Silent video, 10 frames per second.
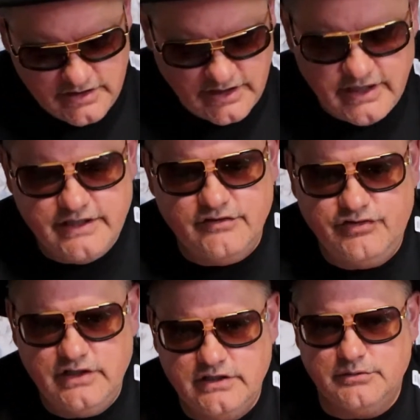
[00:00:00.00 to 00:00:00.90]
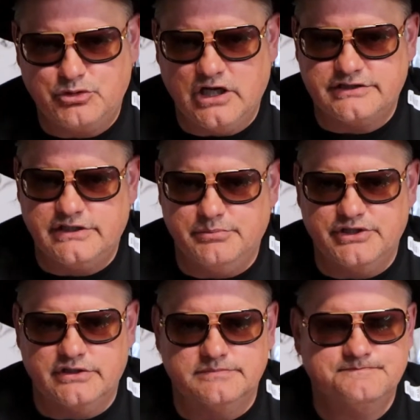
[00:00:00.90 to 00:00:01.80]
that I defeated the proxy
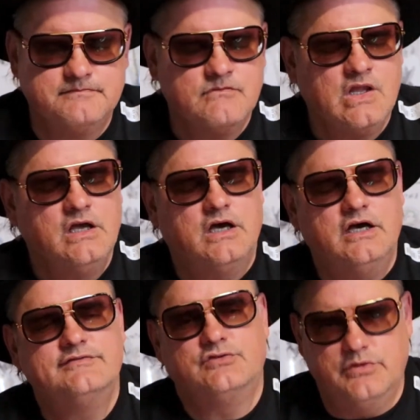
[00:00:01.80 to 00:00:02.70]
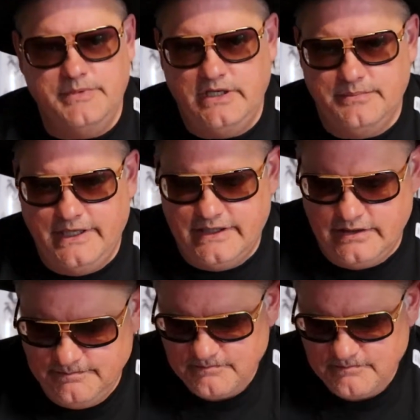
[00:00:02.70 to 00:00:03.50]
build of the Ramita Man